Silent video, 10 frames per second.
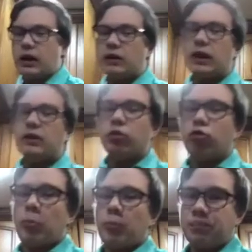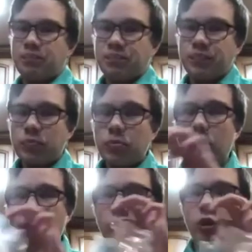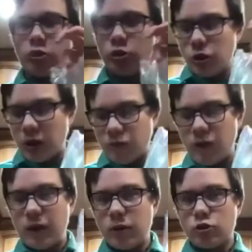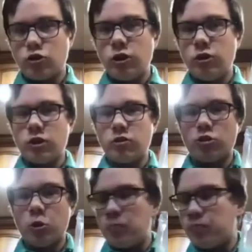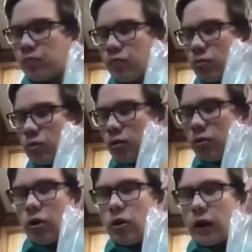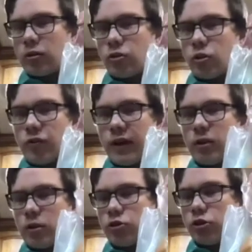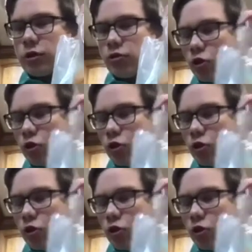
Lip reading: like these. They're like regular Cheez-Its, like the regular traditional